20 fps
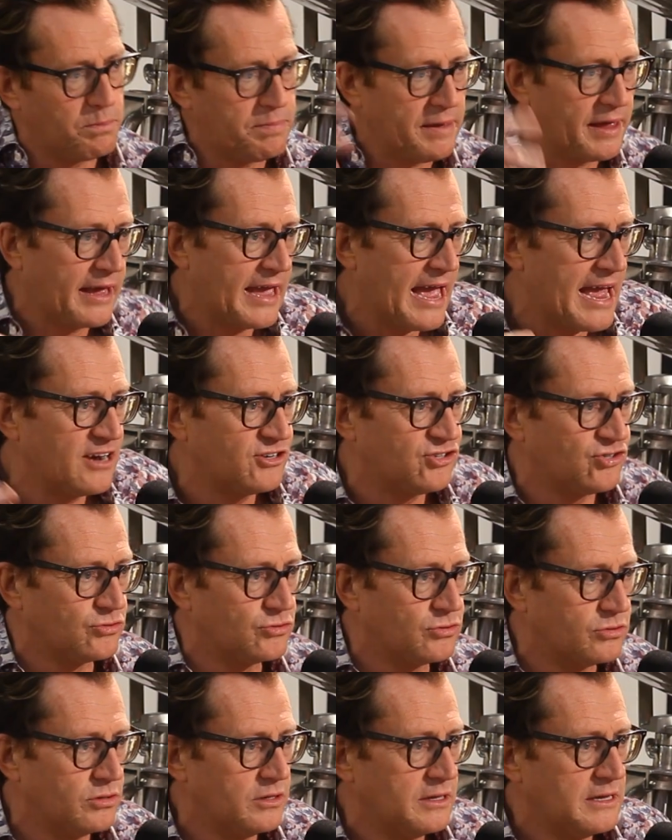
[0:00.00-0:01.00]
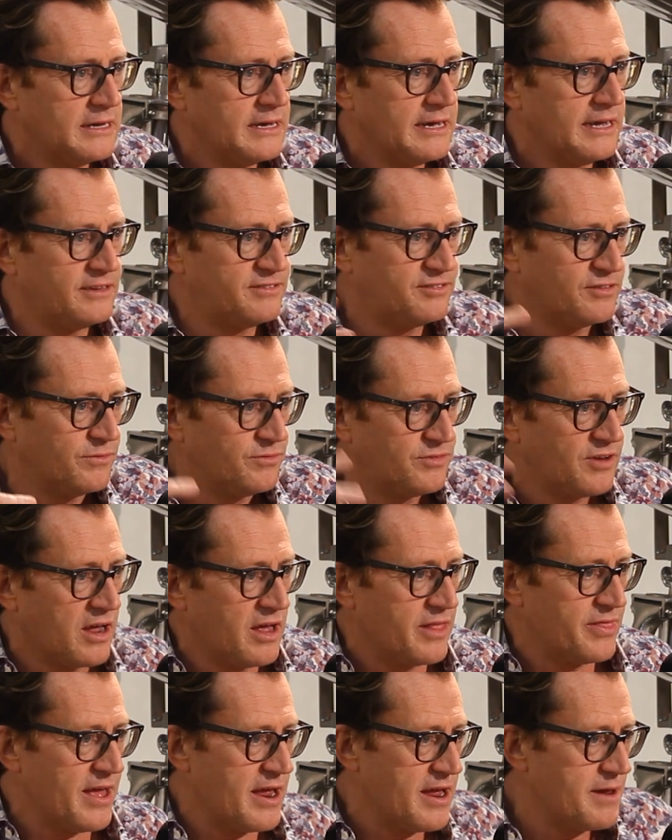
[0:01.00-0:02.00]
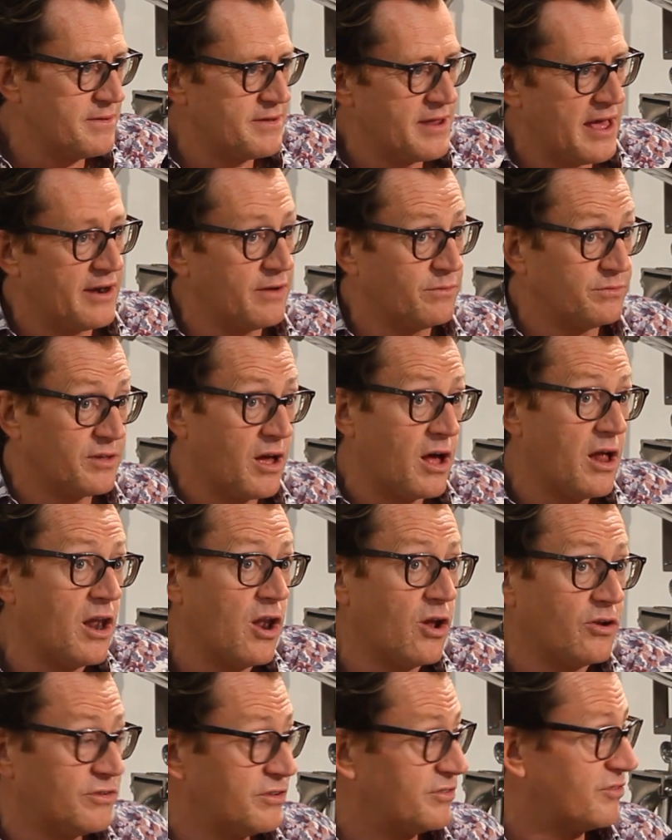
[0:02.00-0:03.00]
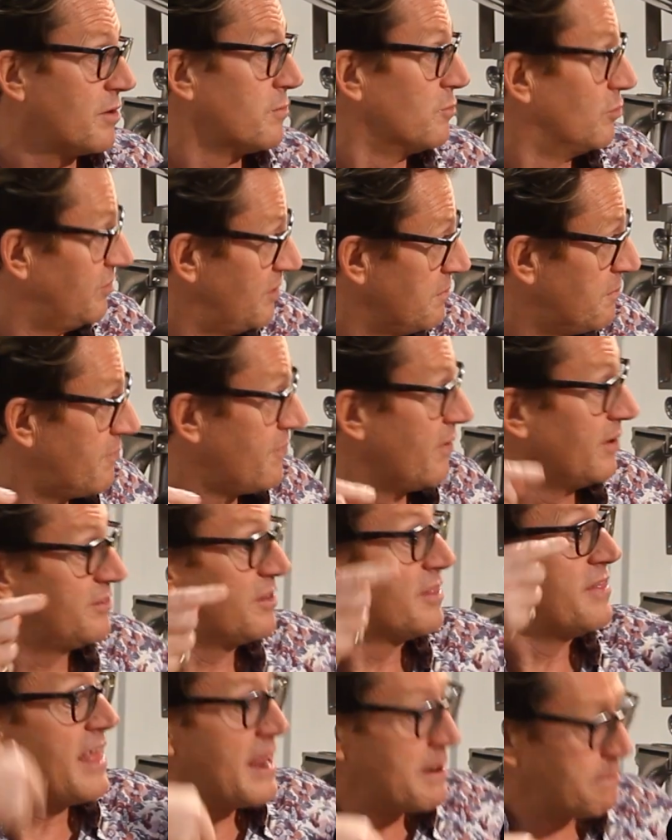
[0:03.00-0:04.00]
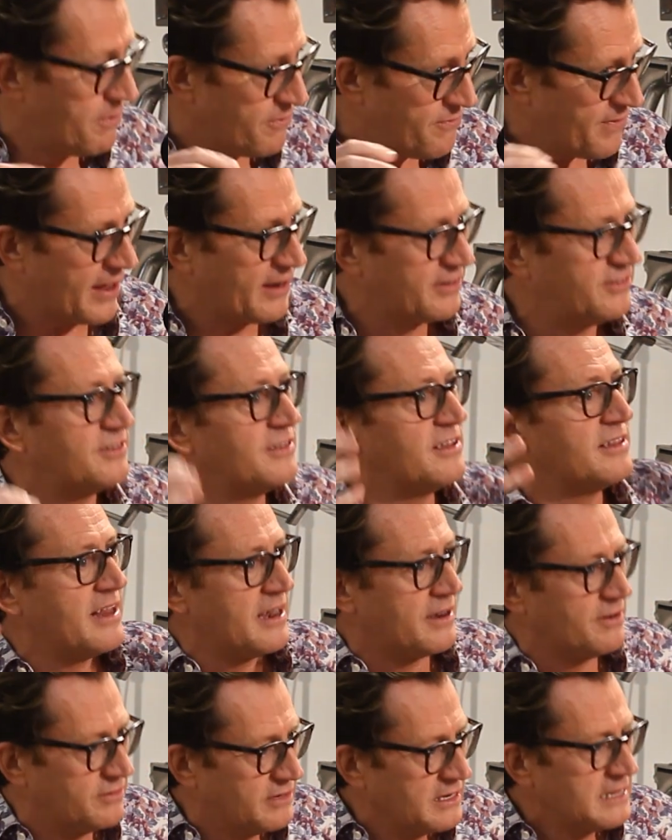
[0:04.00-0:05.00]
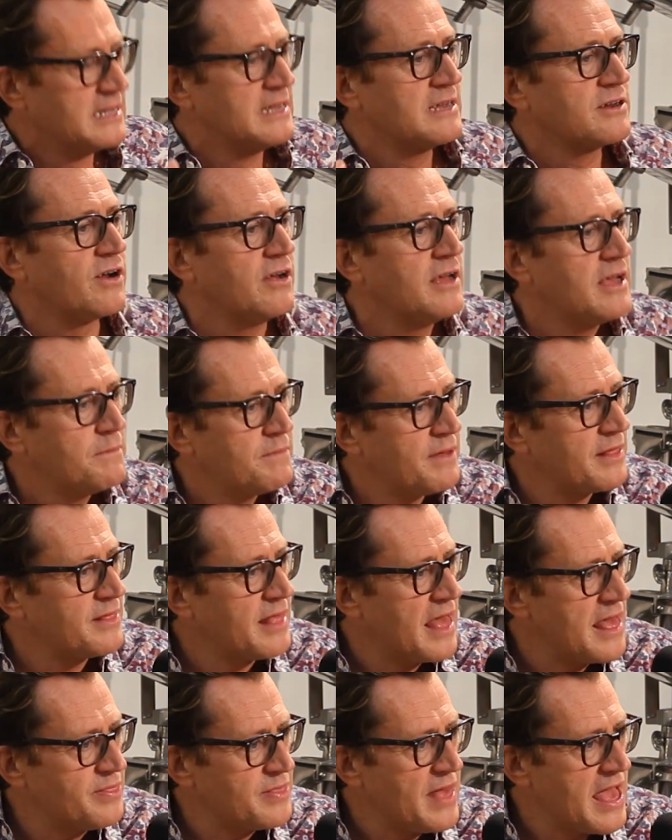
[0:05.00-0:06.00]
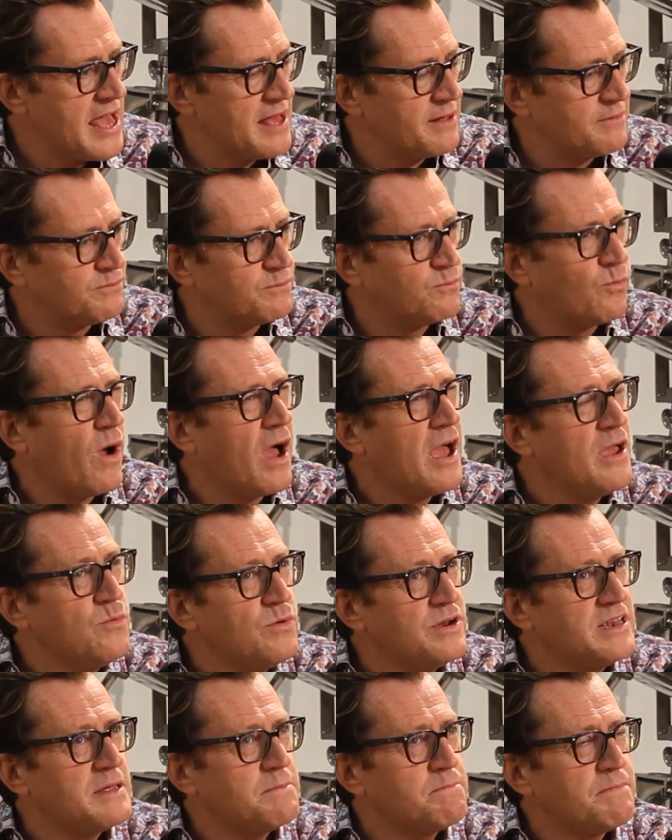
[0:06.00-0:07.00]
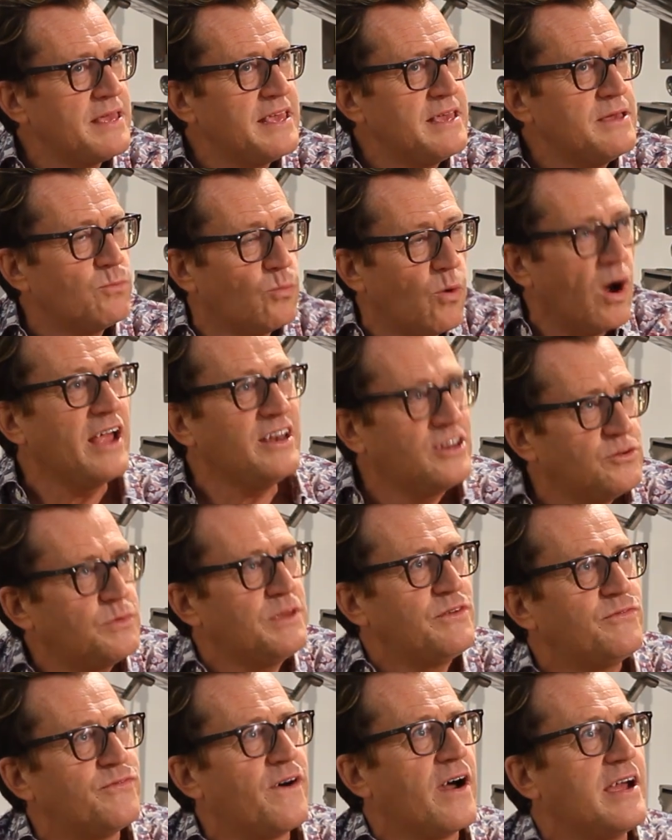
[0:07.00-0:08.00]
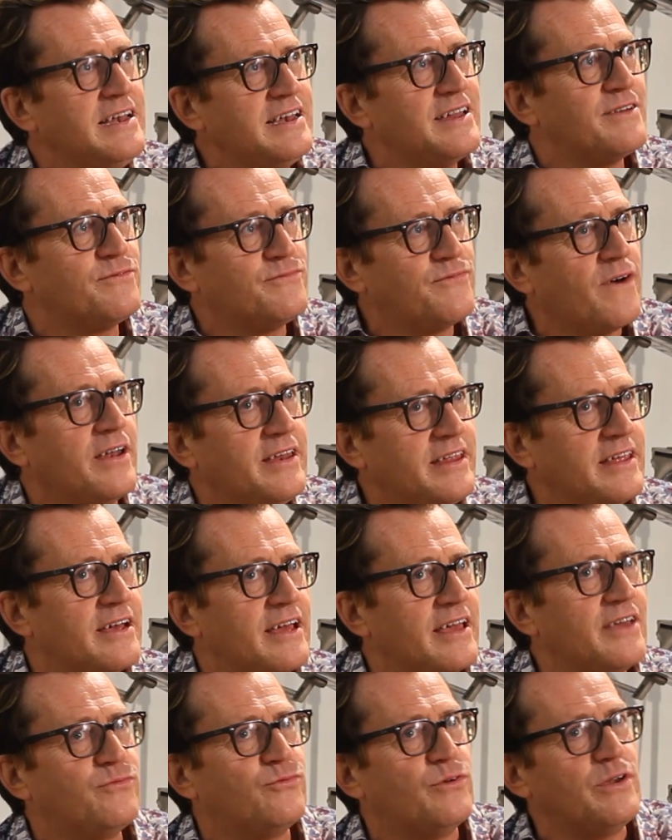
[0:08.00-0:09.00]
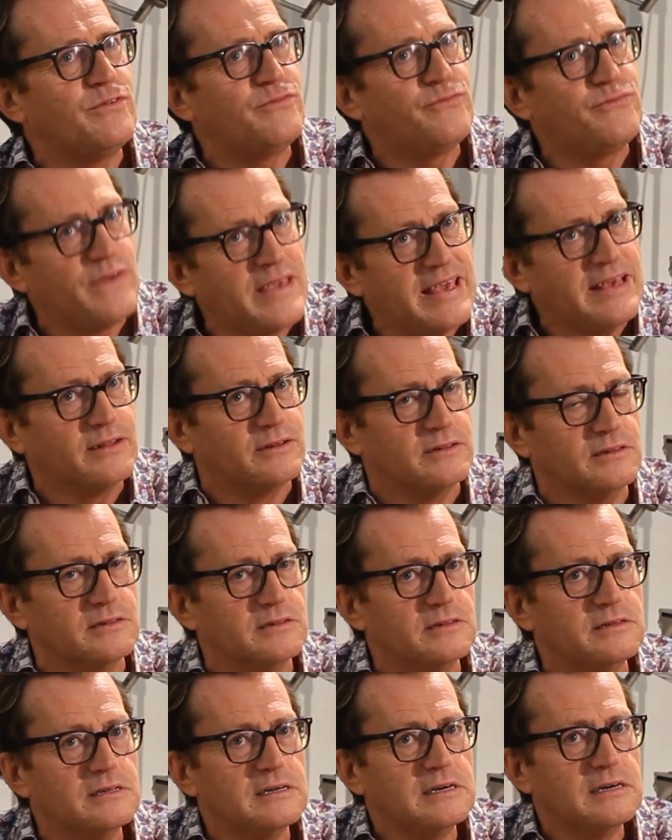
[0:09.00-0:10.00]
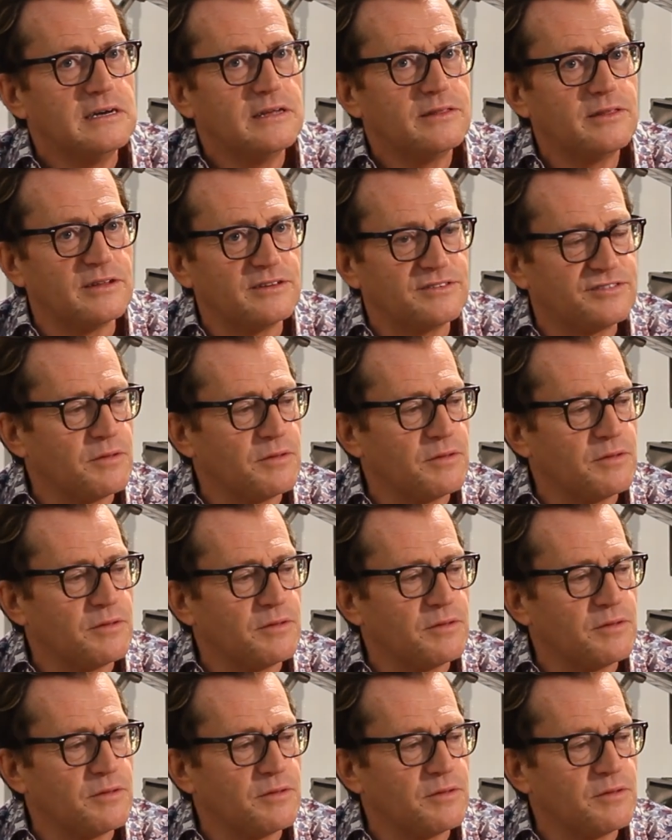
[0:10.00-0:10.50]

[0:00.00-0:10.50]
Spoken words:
a bit casual. It's sort of died down, and a lot of the script was improvised and then perfected, and then. But that why would it be? Why do we find it funnier if we feel that